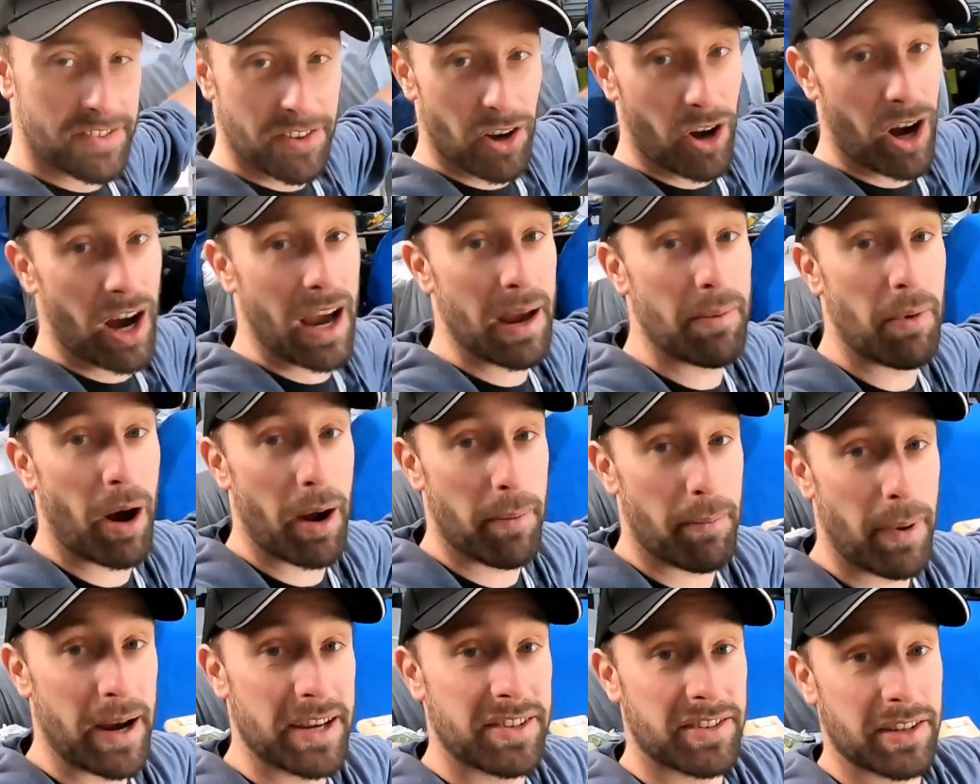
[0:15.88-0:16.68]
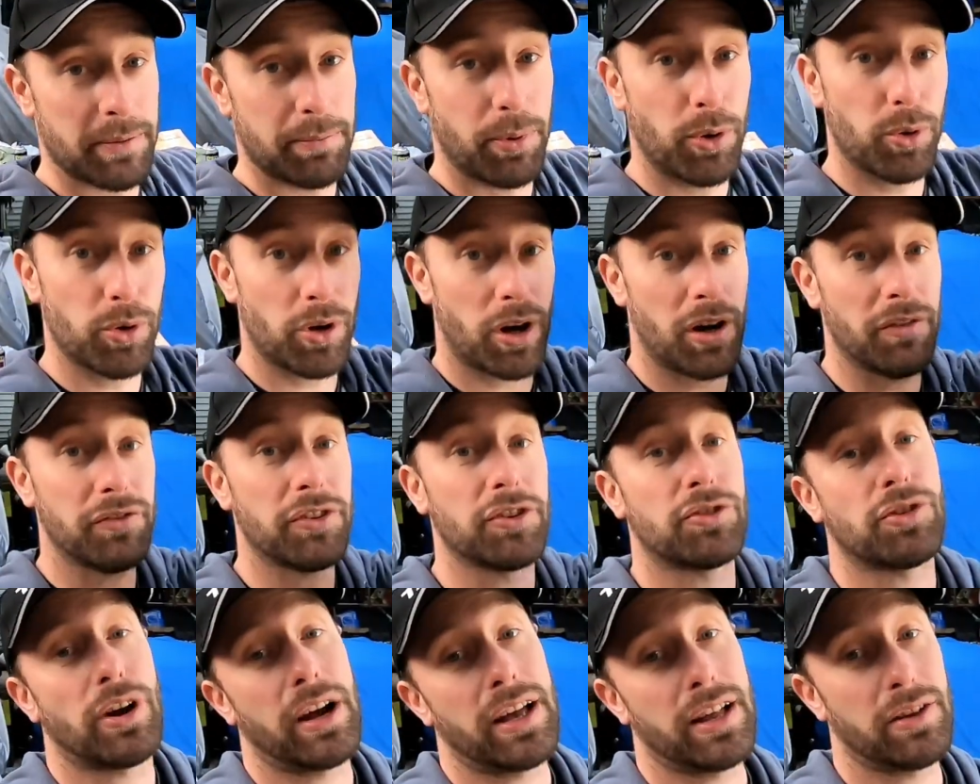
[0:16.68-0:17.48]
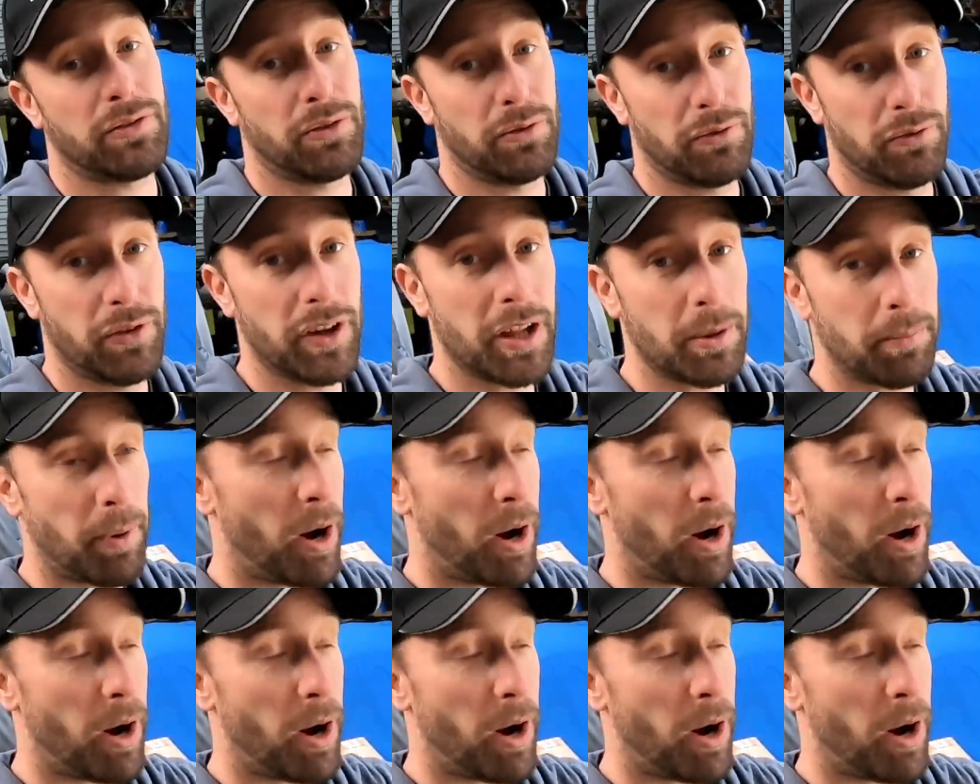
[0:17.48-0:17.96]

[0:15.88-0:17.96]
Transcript: time I basically pulled it off the trailer from Phillip